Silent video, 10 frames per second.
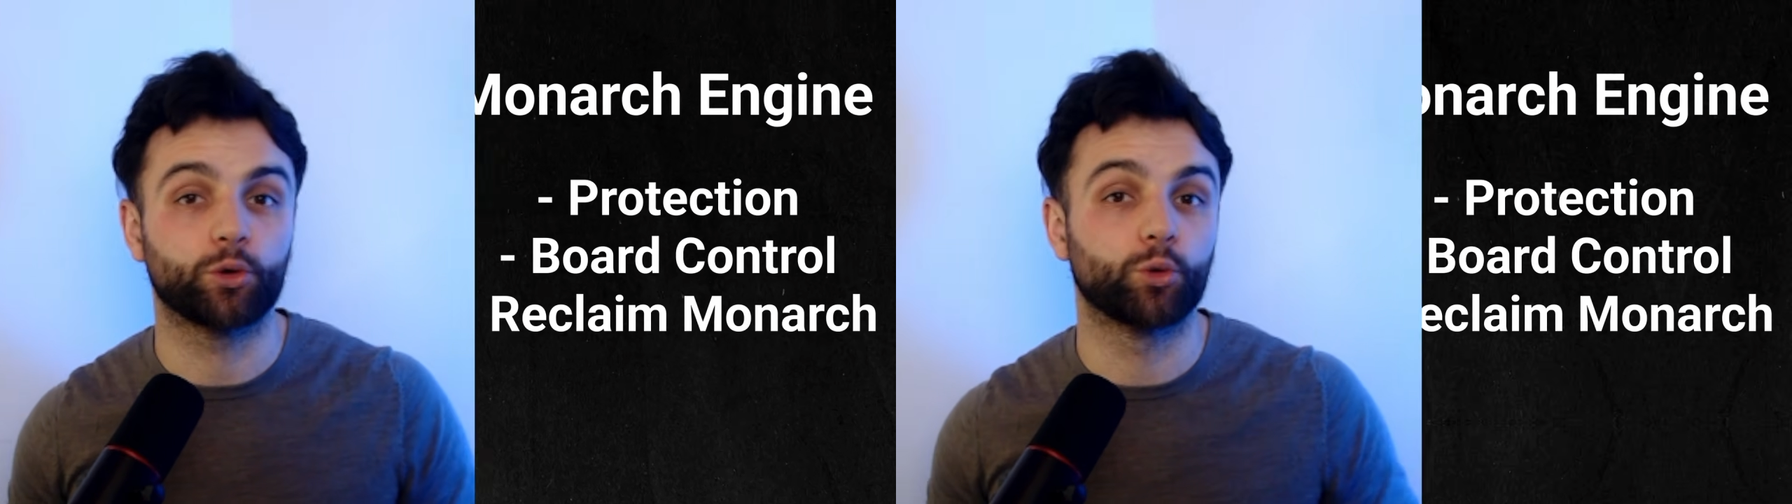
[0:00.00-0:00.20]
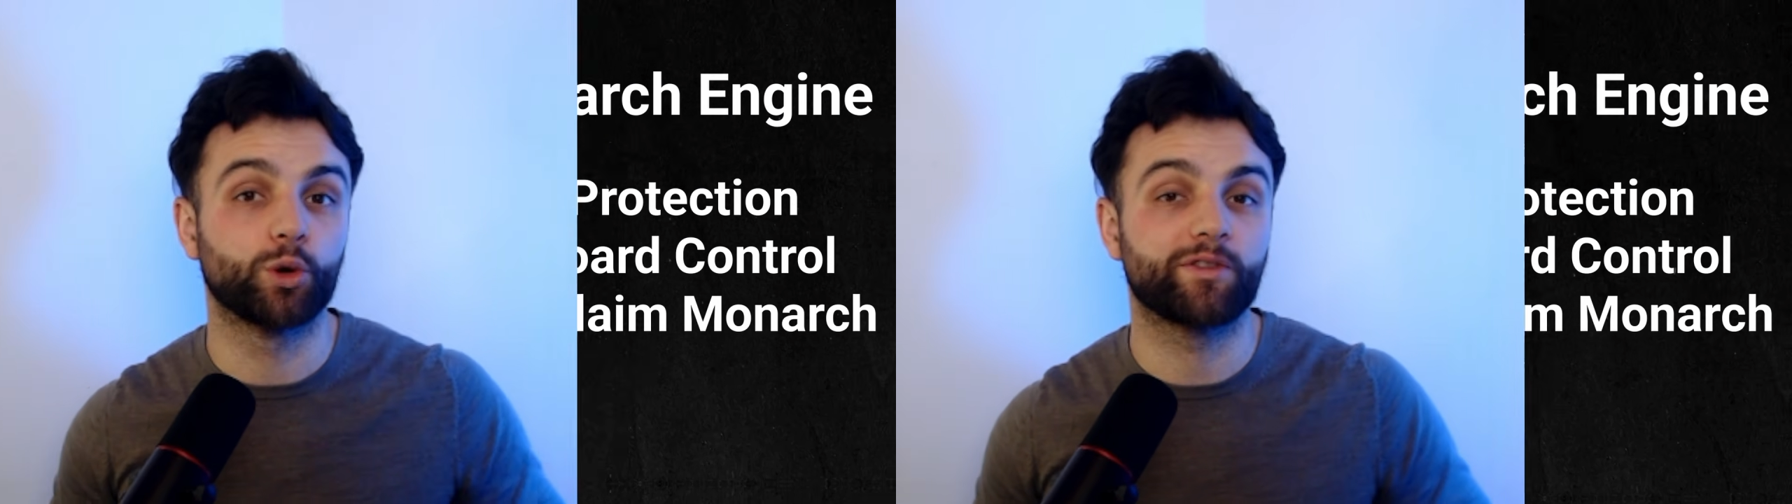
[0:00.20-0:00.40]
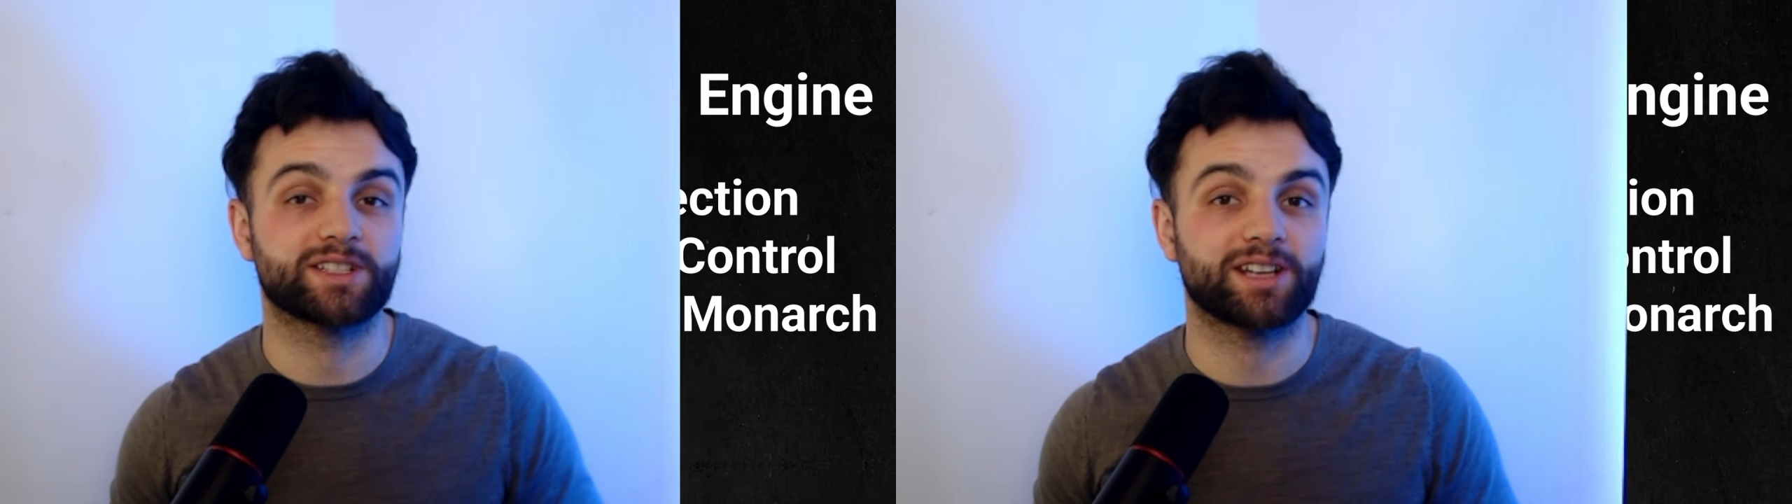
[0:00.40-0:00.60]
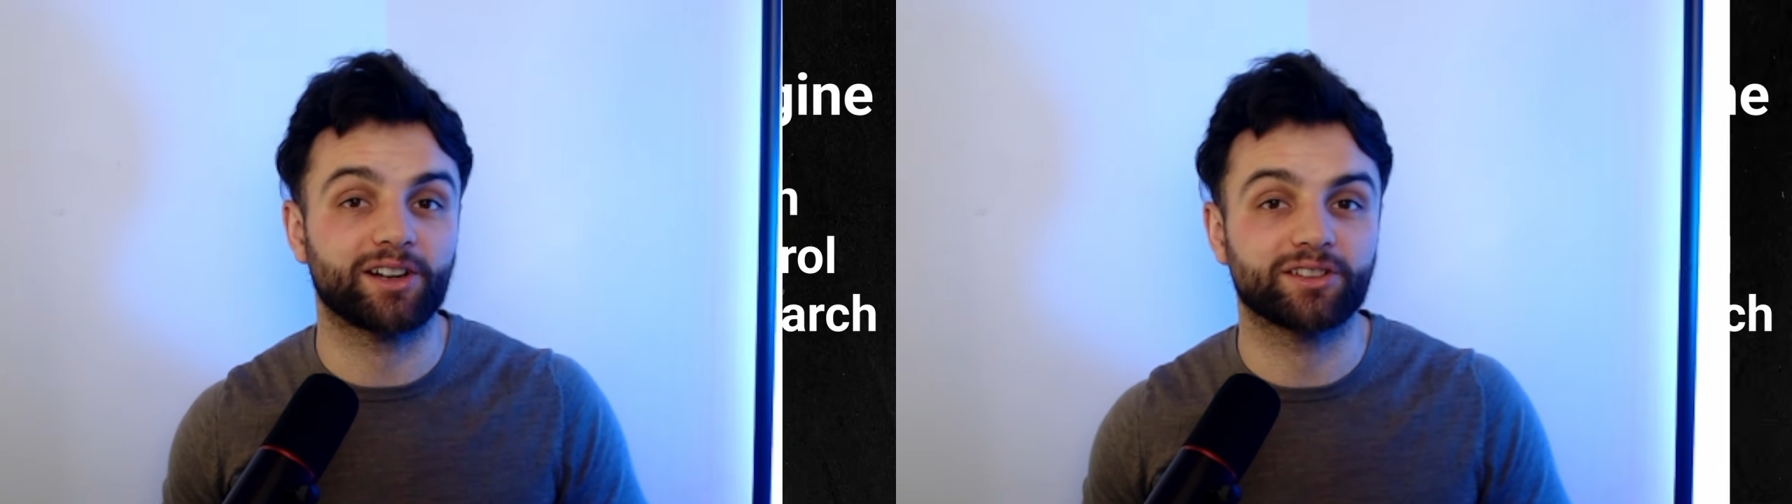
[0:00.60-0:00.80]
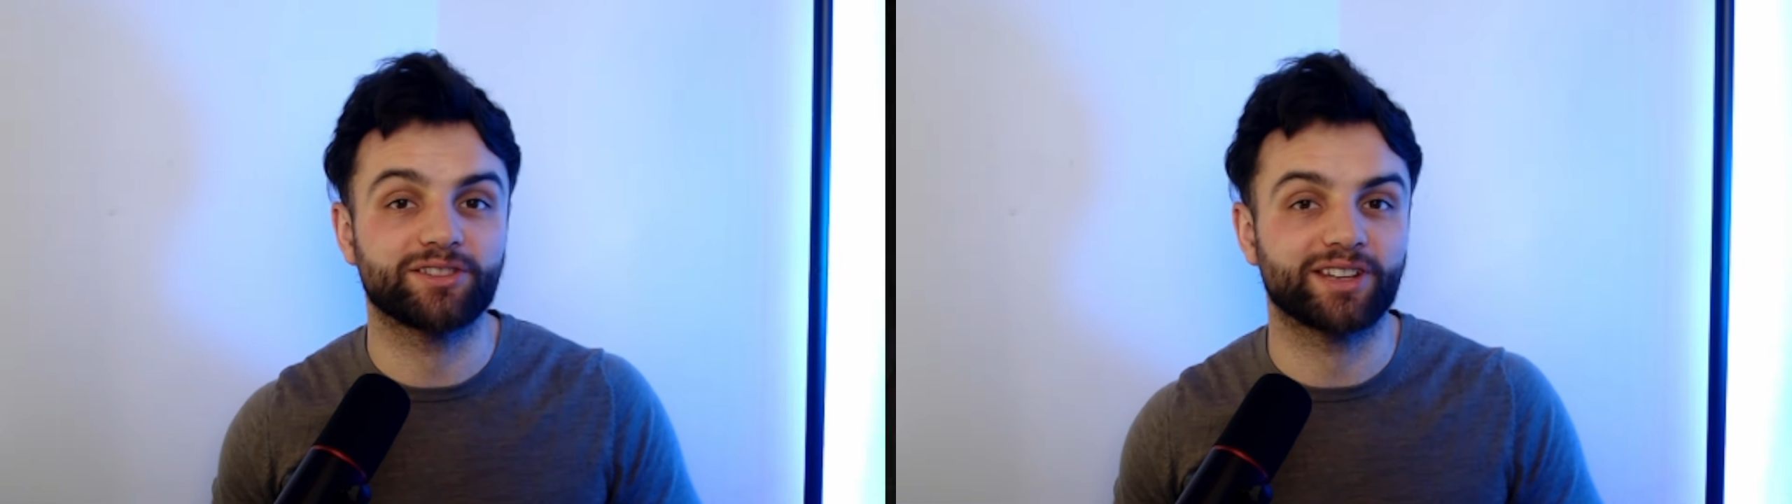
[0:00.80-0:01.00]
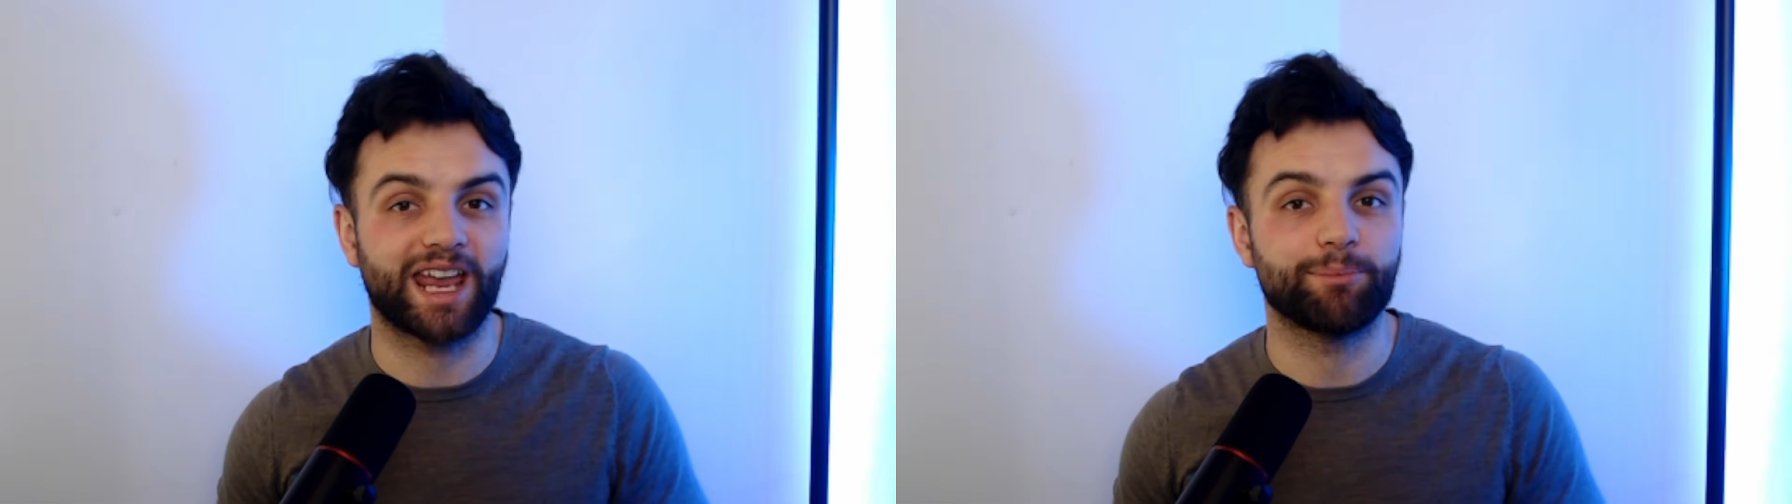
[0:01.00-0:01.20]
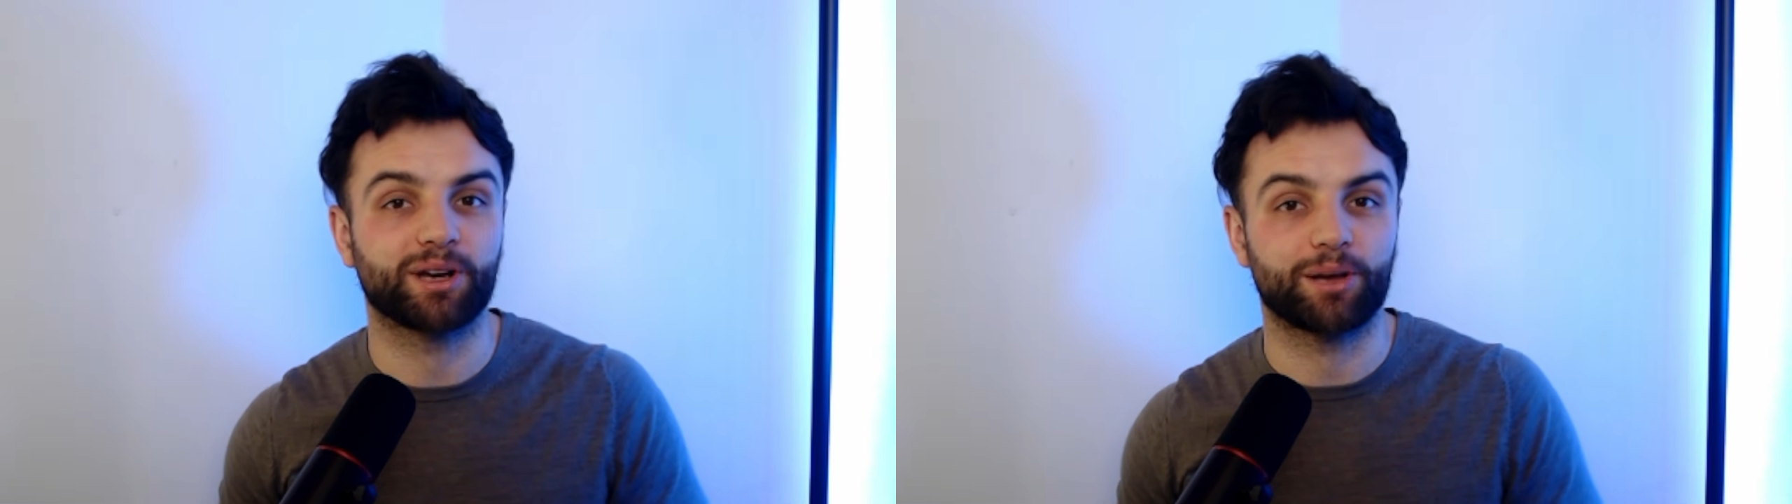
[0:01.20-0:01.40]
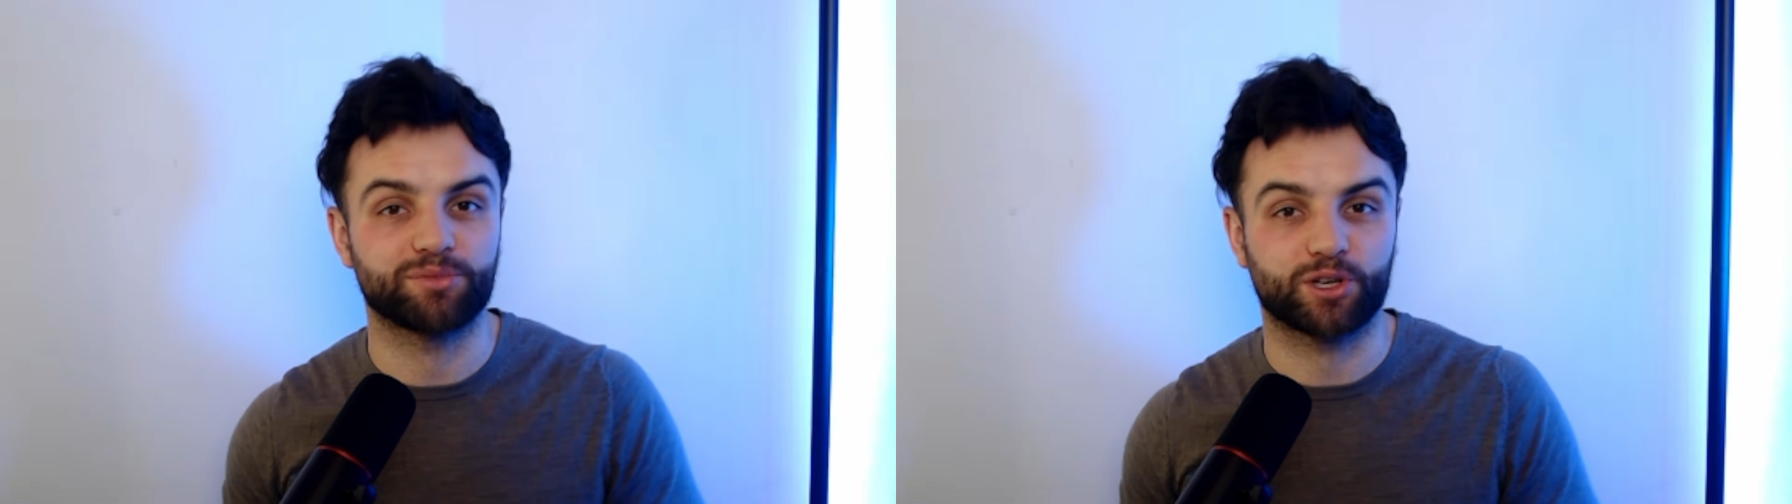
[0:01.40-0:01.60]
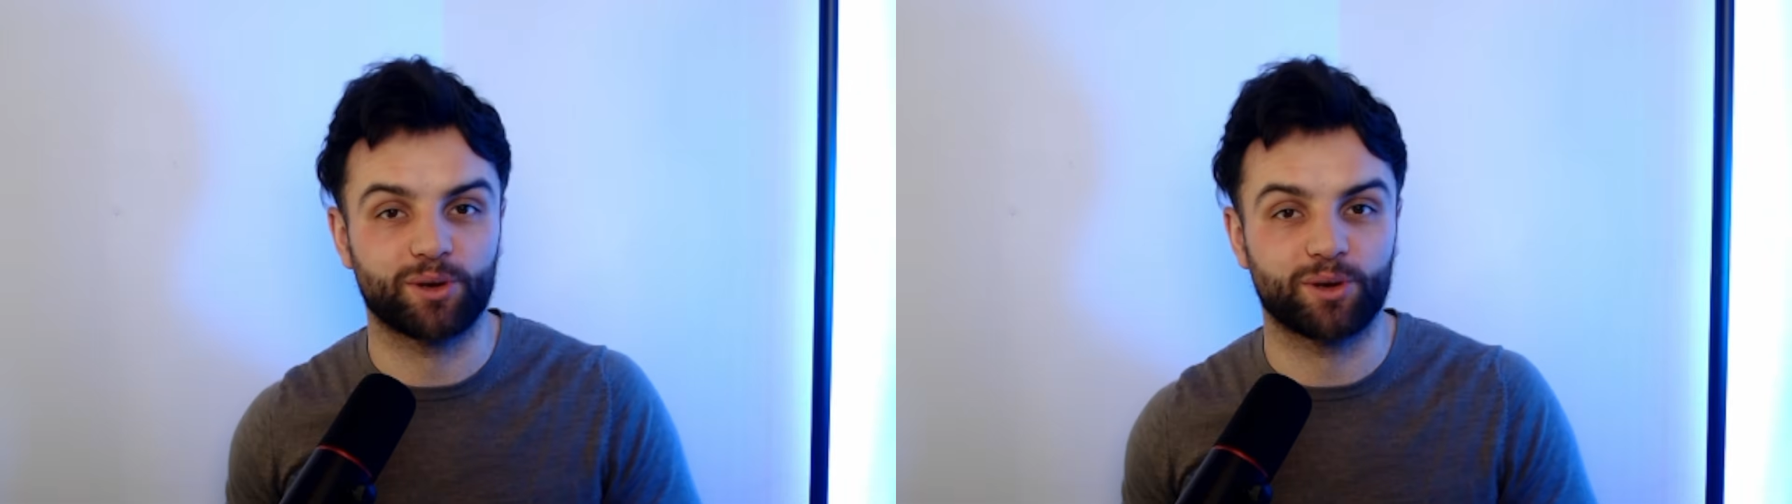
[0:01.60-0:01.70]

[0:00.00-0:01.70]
And all of a sudden, the game becomes a